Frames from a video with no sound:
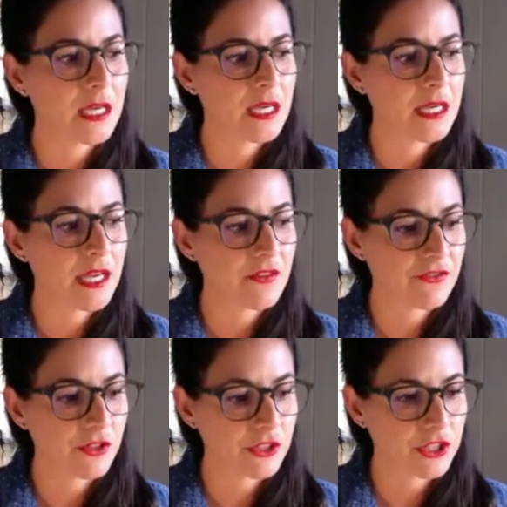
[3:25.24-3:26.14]
yeah,
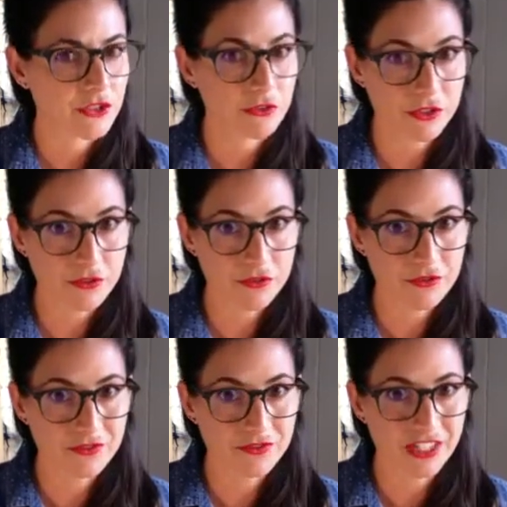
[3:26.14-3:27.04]
Flourish grew
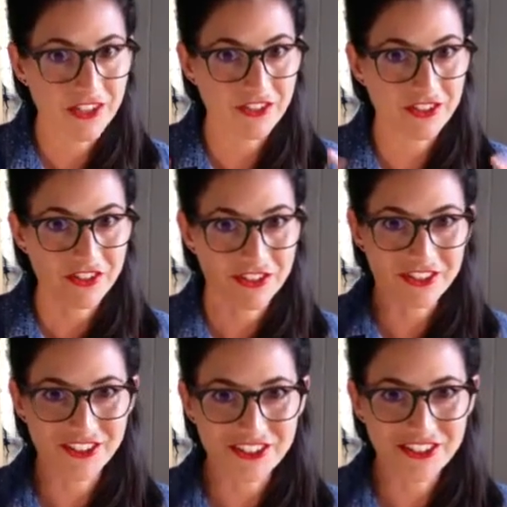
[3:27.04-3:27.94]
and grew and grew and
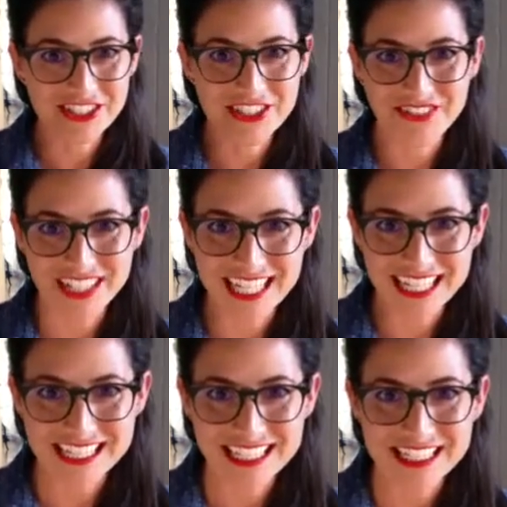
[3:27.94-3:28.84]
grew, which is
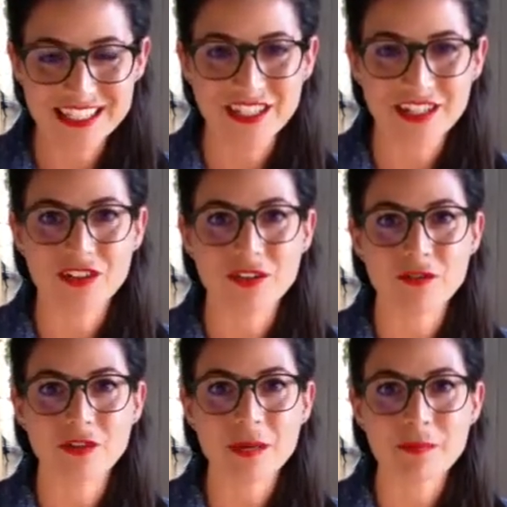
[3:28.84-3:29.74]
fantastic. So
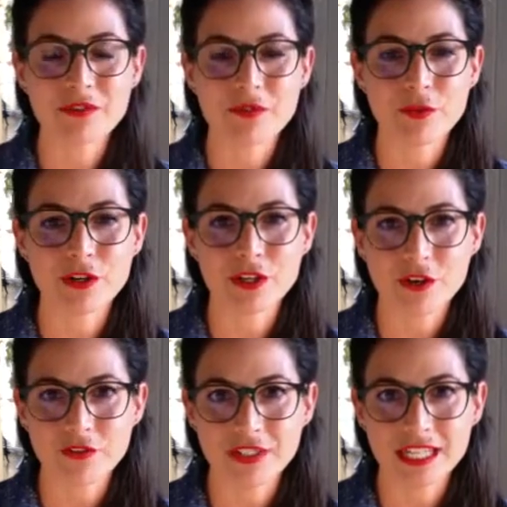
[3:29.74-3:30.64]
right before
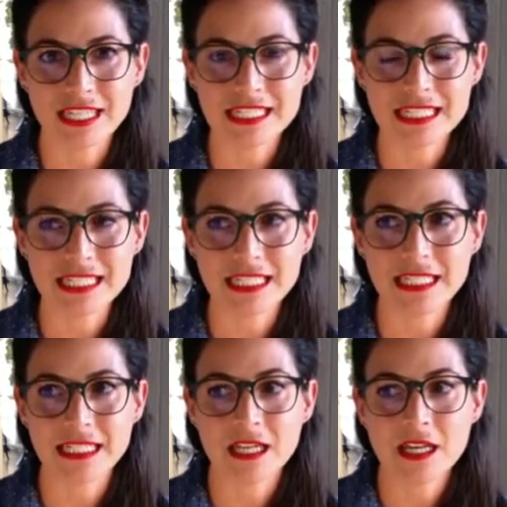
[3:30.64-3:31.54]

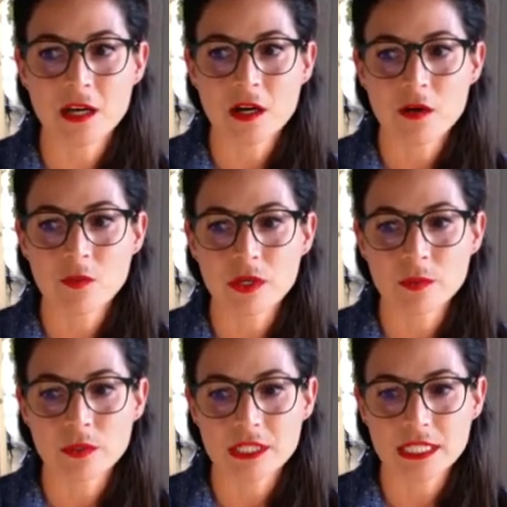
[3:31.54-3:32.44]
COVID-19, we
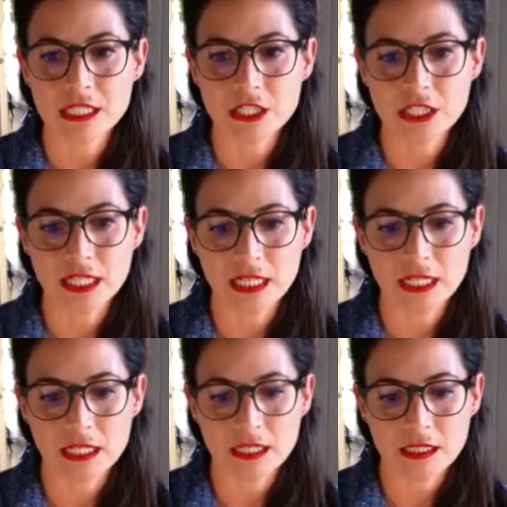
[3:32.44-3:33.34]
were teaching,
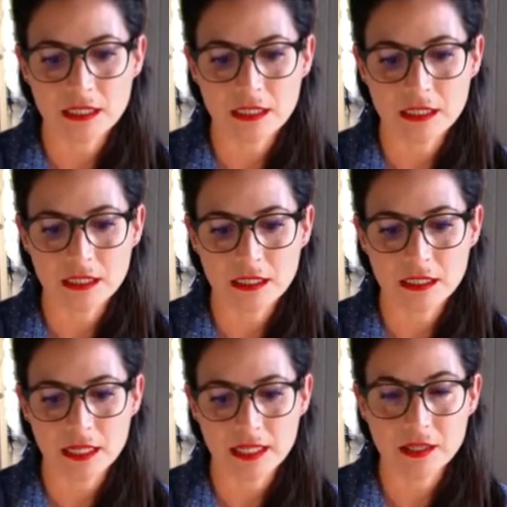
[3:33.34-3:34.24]

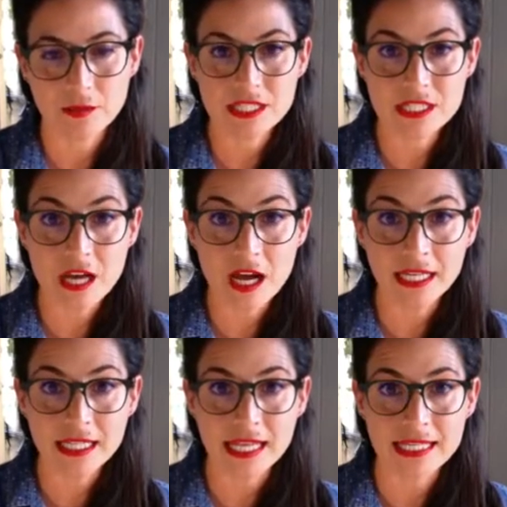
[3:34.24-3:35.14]
I think it was 9
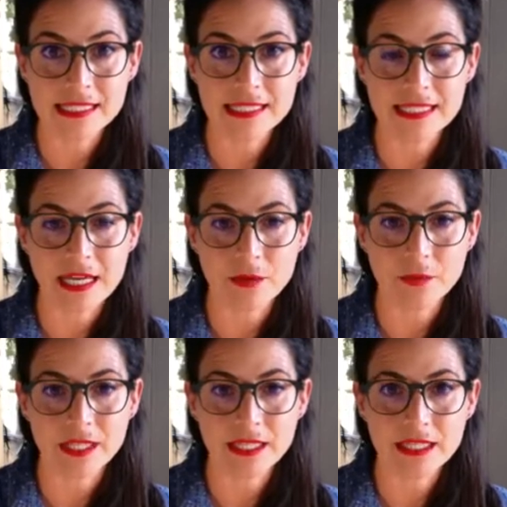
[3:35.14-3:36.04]
classes now a
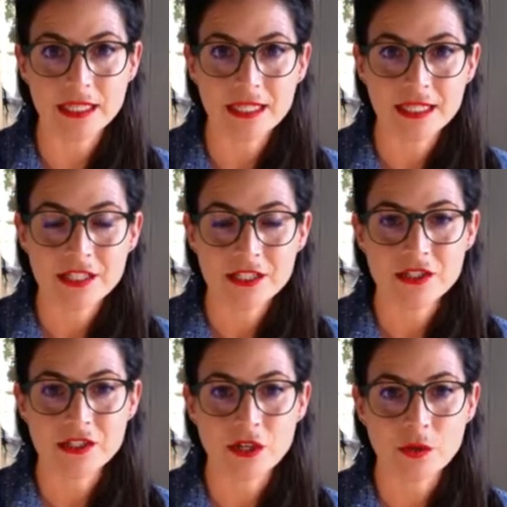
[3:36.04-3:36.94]
week.
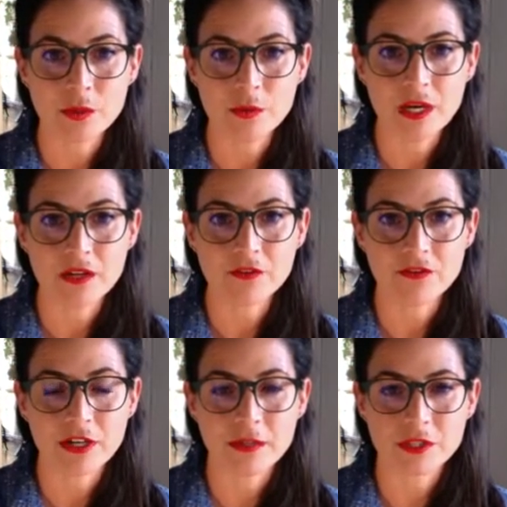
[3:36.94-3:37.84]
So we went
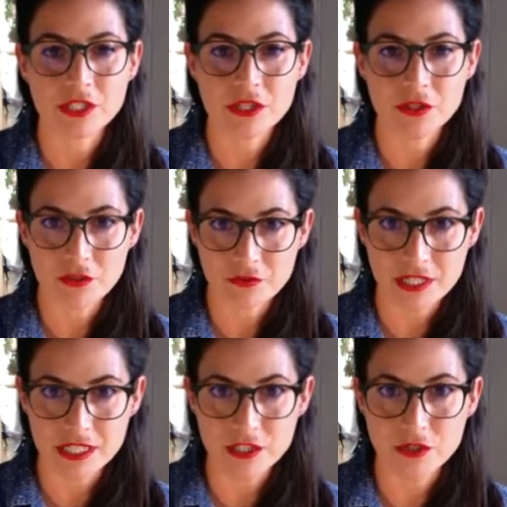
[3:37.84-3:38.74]
from just
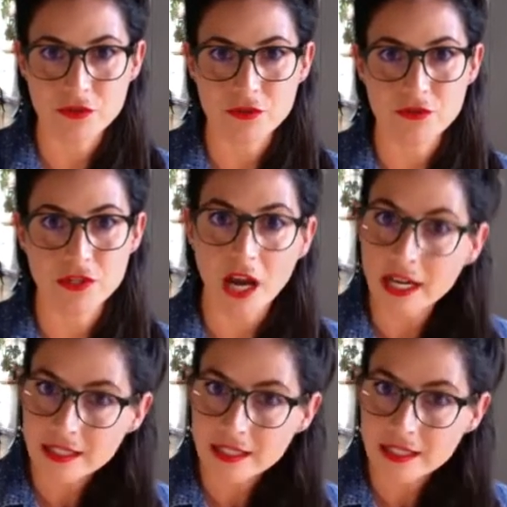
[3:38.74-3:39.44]
3 to 9